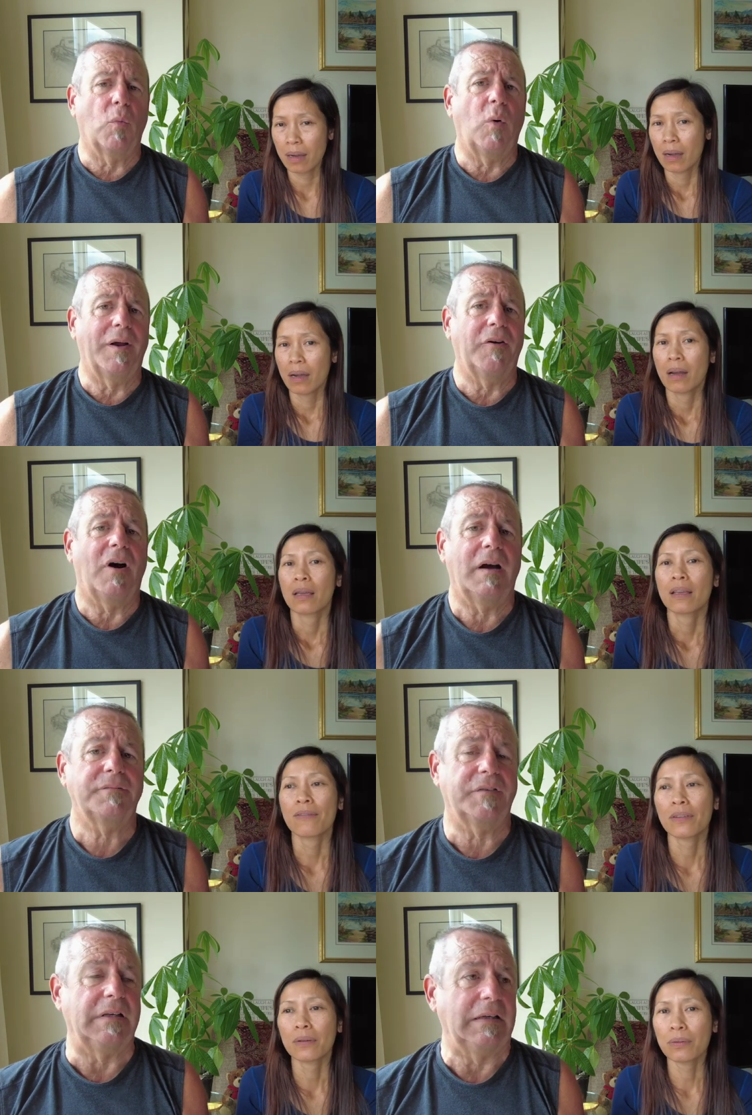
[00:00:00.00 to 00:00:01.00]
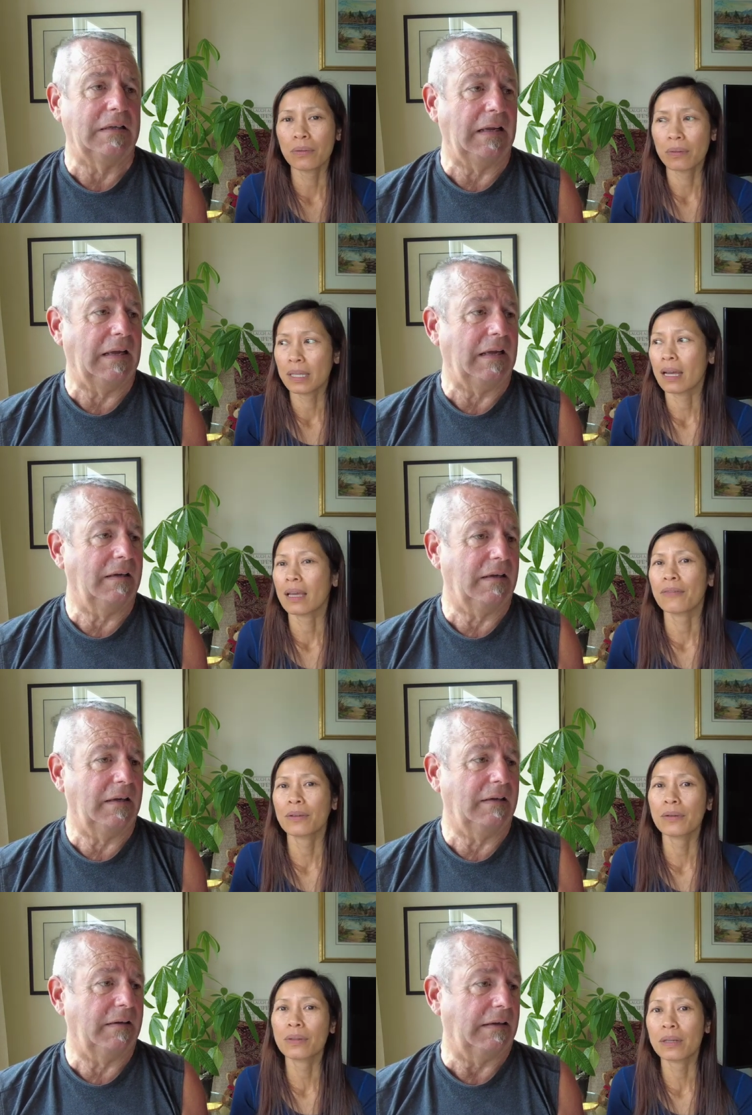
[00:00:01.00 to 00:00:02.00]
Speaker 1: one-off. If you and, go,
Speaker 2: yeah, if you
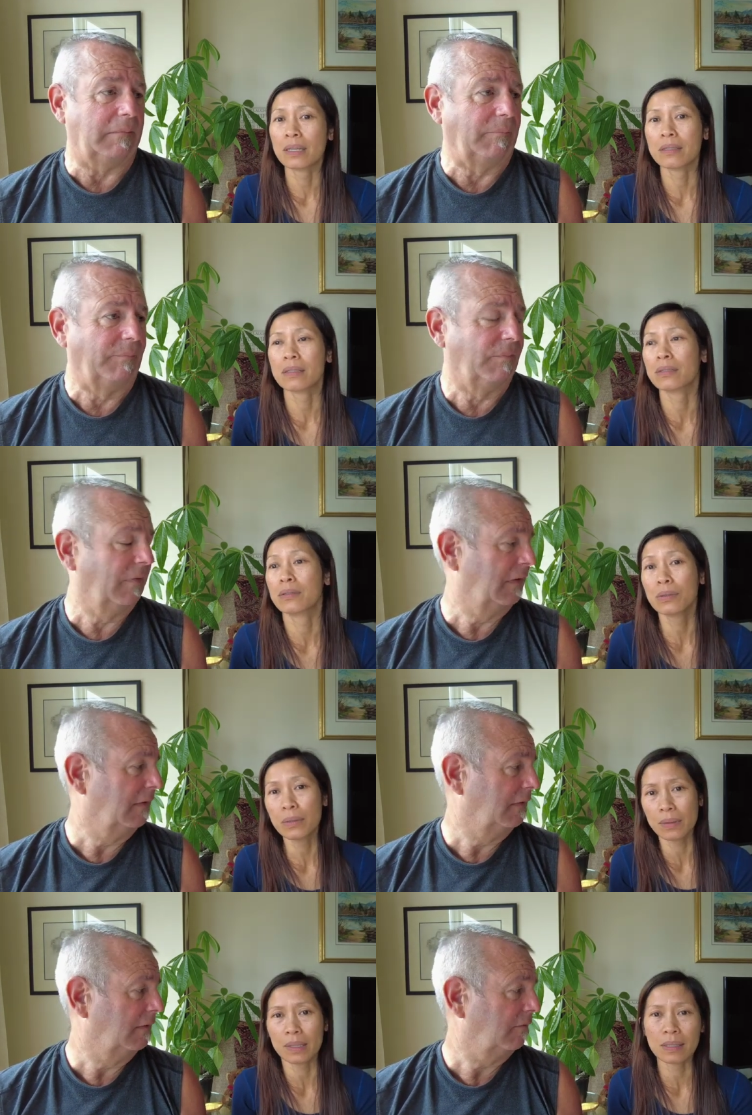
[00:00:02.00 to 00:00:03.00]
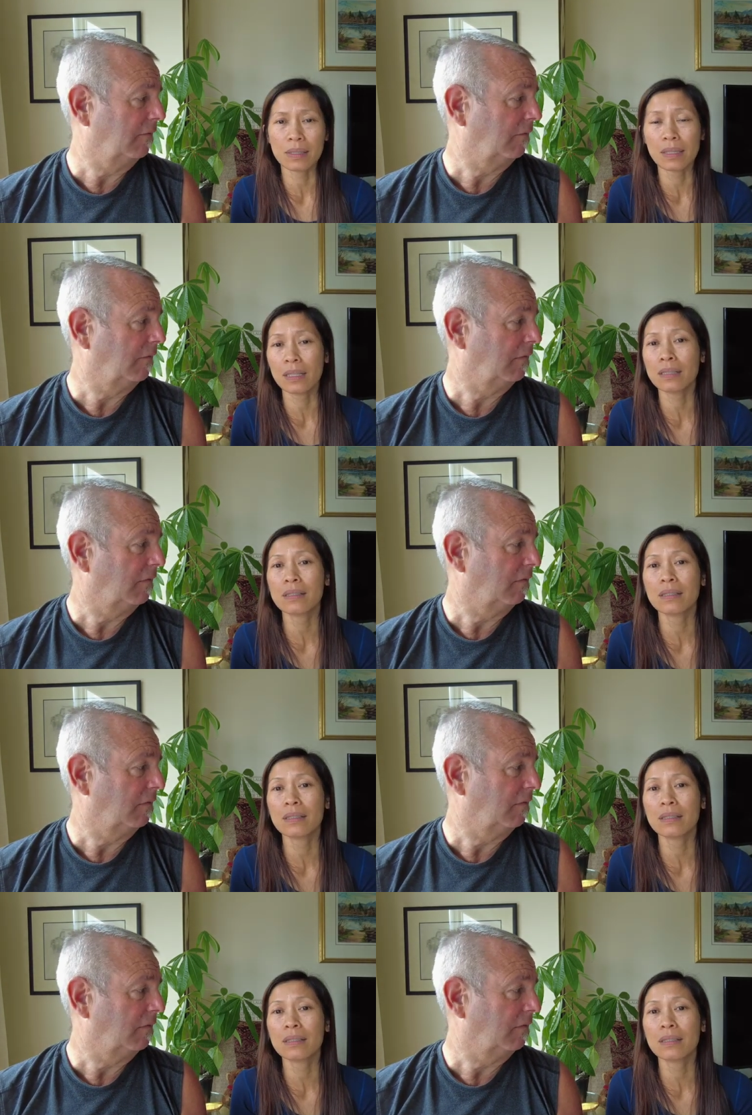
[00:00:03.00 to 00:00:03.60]
go there yeah. as a tourist, then it